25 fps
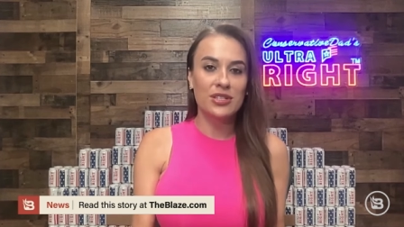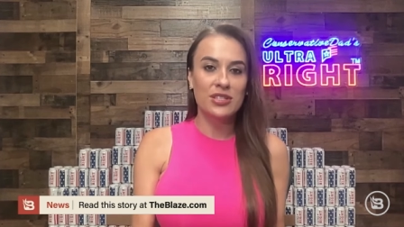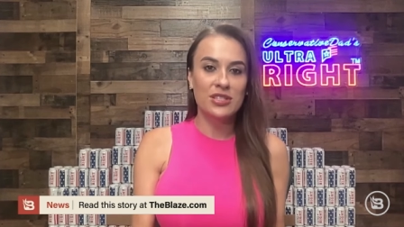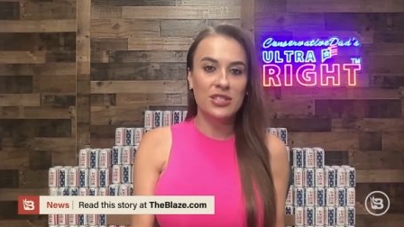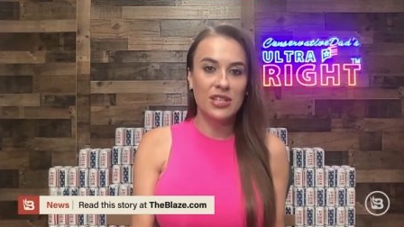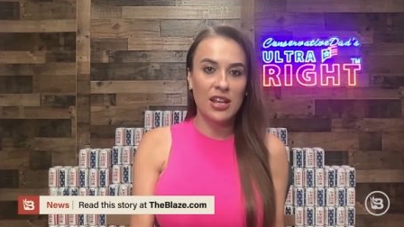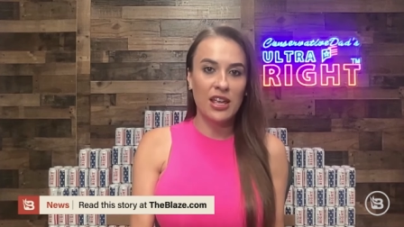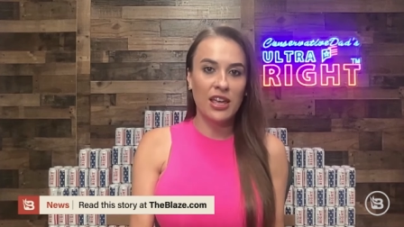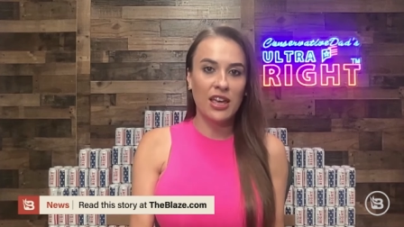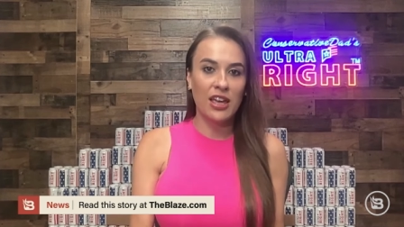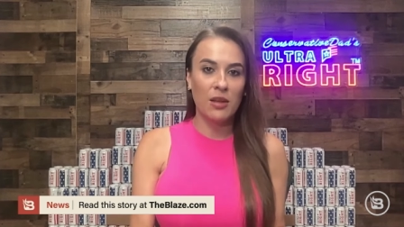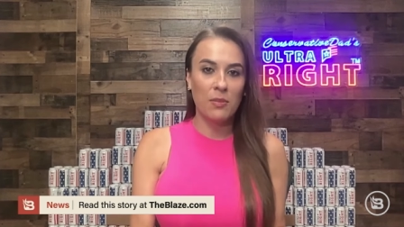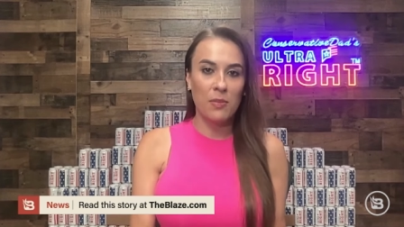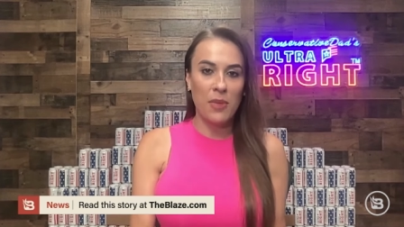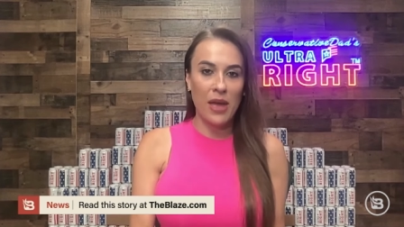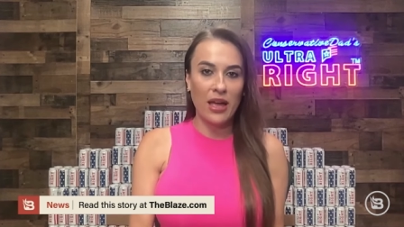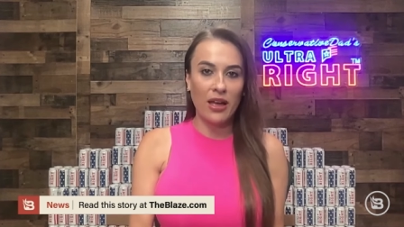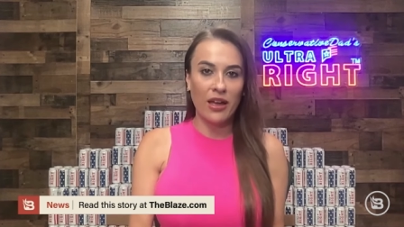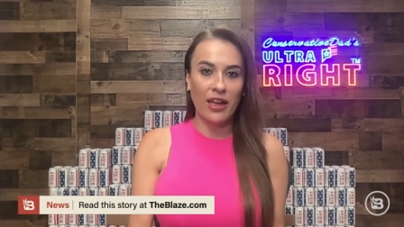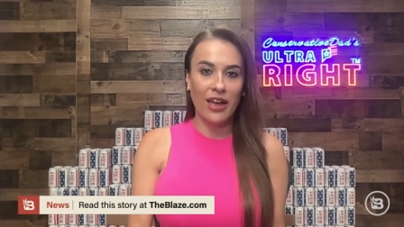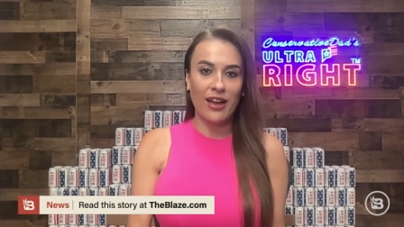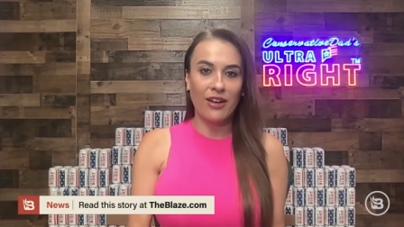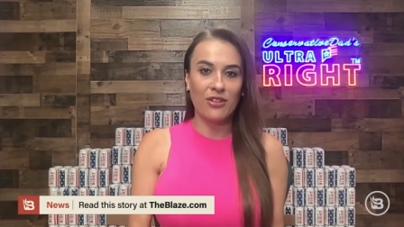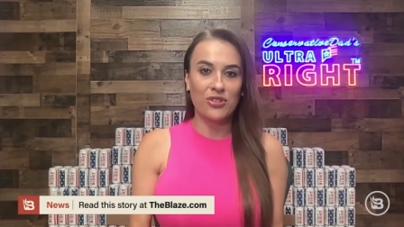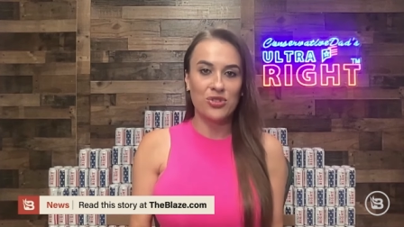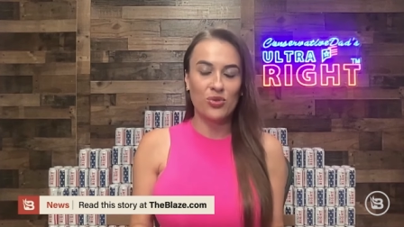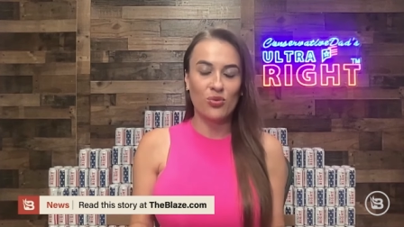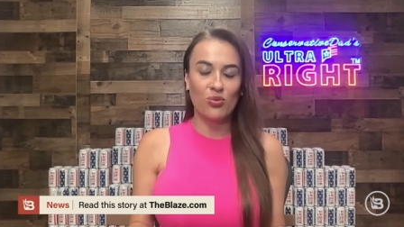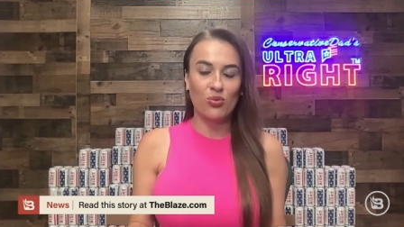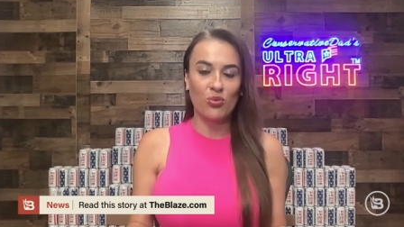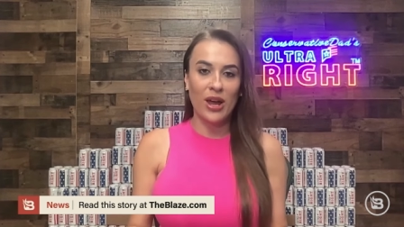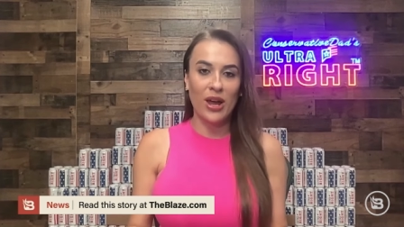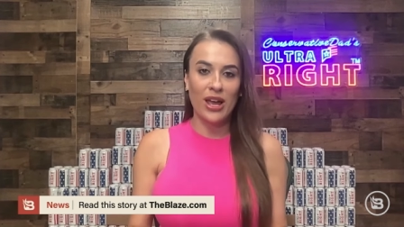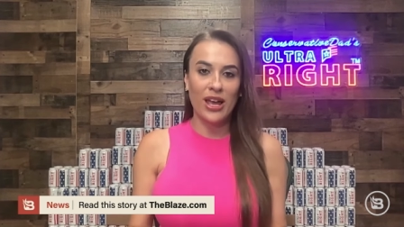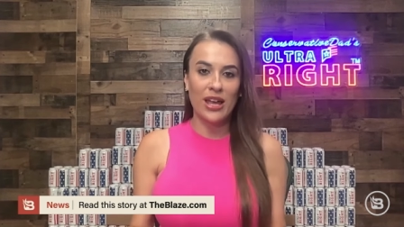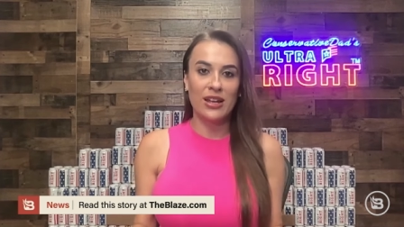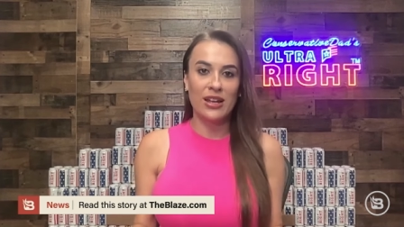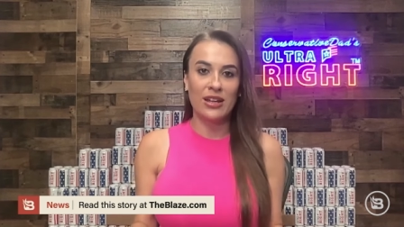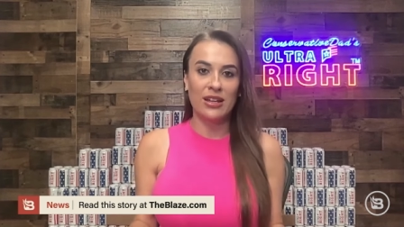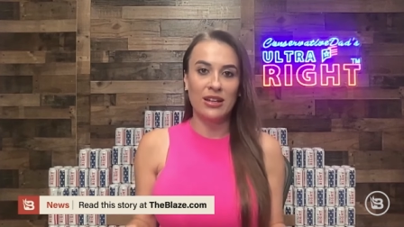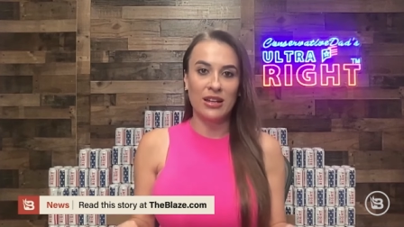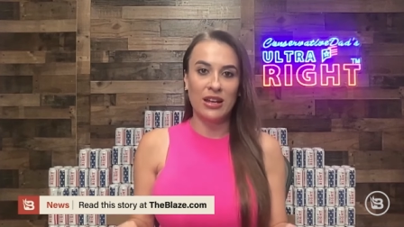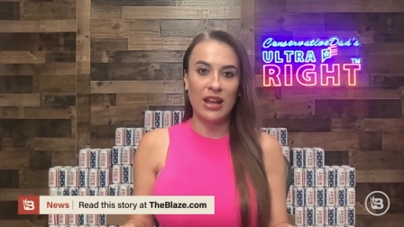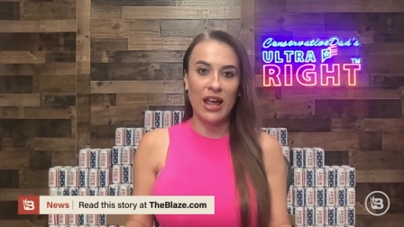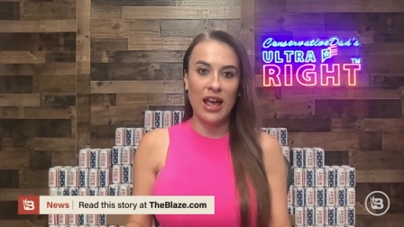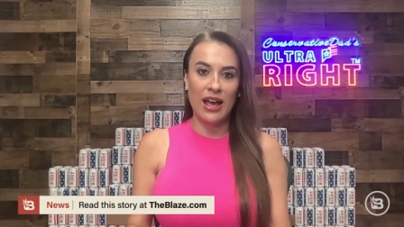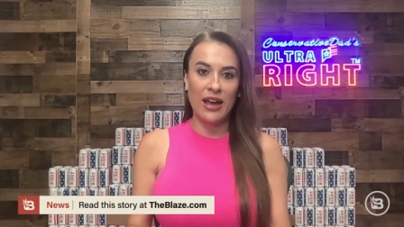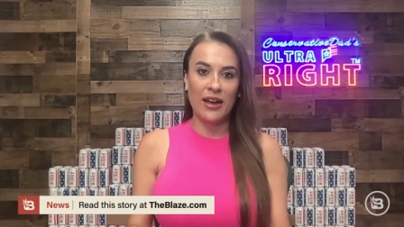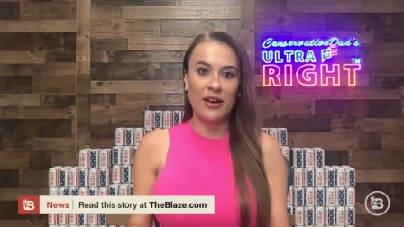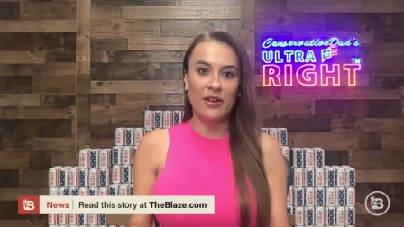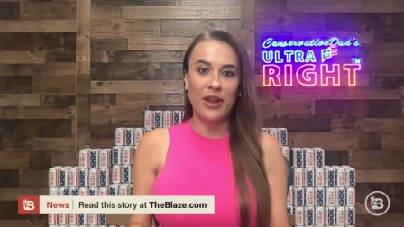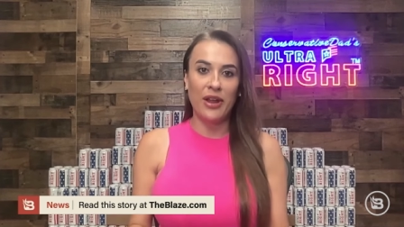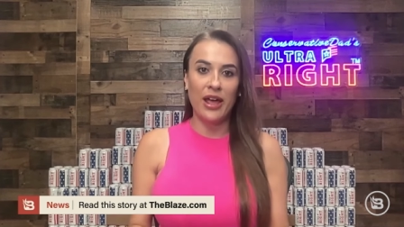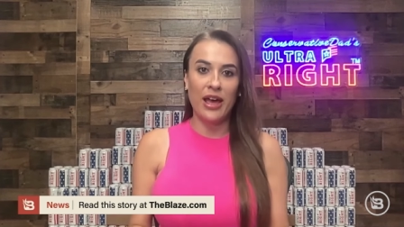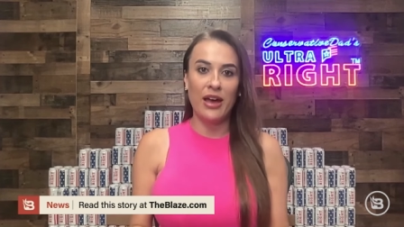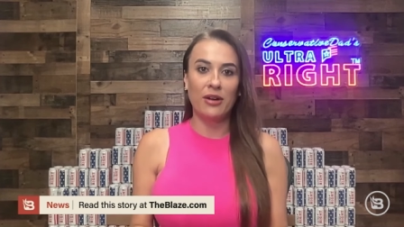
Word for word: sitting in bank accounts right now.